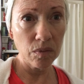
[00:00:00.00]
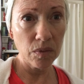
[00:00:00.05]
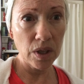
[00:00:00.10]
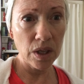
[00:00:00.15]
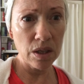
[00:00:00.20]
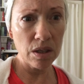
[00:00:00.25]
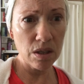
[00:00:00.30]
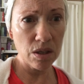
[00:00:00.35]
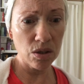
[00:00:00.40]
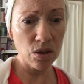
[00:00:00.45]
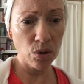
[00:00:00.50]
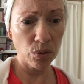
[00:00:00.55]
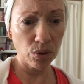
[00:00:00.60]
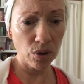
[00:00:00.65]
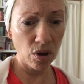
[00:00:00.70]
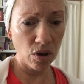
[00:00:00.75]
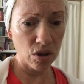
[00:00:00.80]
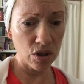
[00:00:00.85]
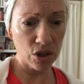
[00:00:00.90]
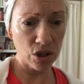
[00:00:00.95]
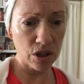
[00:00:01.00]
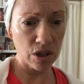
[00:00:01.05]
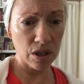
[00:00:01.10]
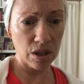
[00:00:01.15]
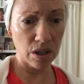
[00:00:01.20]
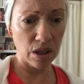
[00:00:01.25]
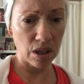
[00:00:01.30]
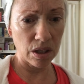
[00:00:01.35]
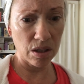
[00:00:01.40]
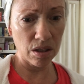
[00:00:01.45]
is its own
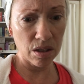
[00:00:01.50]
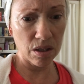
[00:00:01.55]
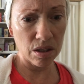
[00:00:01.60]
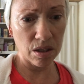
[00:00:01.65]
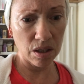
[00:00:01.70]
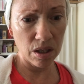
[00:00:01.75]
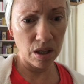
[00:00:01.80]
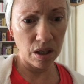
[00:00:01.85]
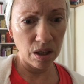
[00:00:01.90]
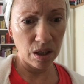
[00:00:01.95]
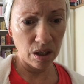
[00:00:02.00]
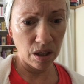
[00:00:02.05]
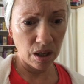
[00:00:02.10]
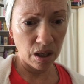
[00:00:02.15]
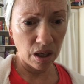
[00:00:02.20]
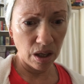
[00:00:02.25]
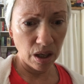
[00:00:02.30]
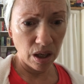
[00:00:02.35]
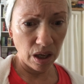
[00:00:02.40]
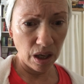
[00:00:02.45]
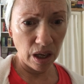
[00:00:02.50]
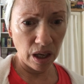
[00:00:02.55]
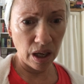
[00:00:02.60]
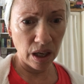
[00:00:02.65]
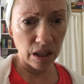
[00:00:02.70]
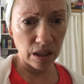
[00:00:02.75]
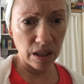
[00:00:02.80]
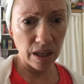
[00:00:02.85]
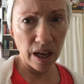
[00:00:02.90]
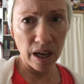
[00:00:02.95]
consciousness
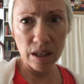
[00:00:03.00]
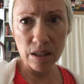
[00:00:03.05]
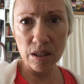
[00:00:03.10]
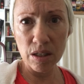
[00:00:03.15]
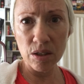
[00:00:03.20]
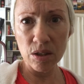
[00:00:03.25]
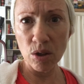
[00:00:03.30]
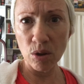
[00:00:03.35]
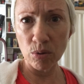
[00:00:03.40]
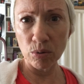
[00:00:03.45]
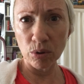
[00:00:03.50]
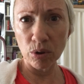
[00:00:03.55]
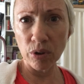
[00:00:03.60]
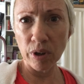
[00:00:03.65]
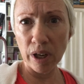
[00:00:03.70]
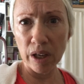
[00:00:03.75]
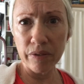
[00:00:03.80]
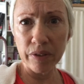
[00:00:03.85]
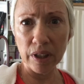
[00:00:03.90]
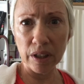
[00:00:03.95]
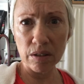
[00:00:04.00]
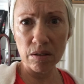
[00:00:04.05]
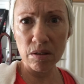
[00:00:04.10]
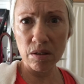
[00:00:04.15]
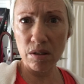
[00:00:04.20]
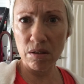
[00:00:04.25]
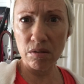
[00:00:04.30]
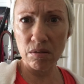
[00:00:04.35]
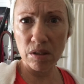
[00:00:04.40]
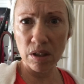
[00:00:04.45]
and has its own
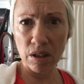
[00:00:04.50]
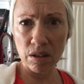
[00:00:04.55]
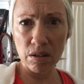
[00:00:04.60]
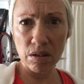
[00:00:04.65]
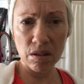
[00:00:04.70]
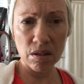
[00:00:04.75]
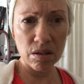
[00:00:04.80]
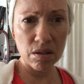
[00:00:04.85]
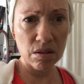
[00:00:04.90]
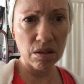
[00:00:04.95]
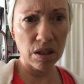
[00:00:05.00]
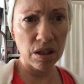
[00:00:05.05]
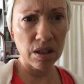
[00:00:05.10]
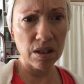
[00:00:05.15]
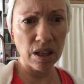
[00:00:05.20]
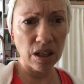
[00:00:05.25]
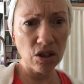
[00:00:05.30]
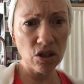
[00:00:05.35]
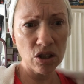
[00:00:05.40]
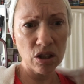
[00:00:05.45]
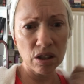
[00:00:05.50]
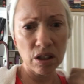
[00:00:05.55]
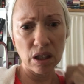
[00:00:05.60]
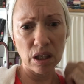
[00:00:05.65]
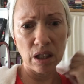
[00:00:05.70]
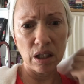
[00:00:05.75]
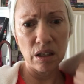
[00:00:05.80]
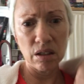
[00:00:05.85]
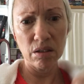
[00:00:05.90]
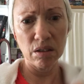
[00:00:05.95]
cravings. It's
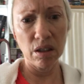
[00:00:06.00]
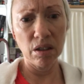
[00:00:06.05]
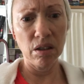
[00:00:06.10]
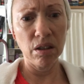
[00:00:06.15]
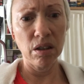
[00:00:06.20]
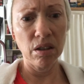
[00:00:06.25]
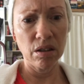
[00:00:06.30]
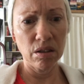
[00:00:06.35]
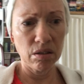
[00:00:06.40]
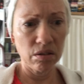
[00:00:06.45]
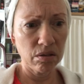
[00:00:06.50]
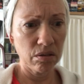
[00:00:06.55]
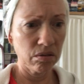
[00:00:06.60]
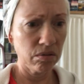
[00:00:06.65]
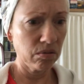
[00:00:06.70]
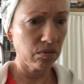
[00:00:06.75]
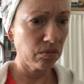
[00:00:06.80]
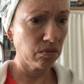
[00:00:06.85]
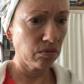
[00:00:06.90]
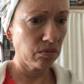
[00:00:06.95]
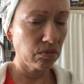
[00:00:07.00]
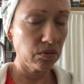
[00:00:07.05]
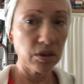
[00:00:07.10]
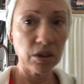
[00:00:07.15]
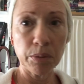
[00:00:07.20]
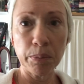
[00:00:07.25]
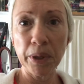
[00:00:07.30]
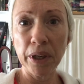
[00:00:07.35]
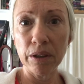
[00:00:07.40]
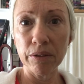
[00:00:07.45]
essentially,
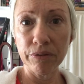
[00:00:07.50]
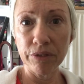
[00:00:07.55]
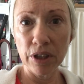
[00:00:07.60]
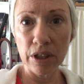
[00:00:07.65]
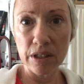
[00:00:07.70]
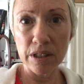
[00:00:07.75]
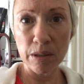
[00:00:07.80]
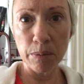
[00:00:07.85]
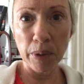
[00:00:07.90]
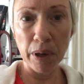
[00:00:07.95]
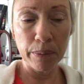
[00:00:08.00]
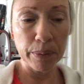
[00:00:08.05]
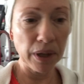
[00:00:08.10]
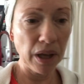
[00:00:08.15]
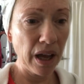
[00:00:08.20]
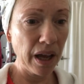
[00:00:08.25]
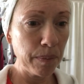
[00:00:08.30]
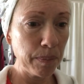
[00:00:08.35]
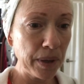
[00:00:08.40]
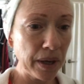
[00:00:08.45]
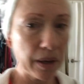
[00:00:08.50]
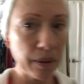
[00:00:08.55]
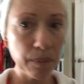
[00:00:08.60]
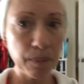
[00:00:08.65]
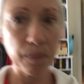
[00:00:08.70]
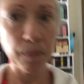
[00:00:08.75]
to paraphrase the Bible, hi, Pep.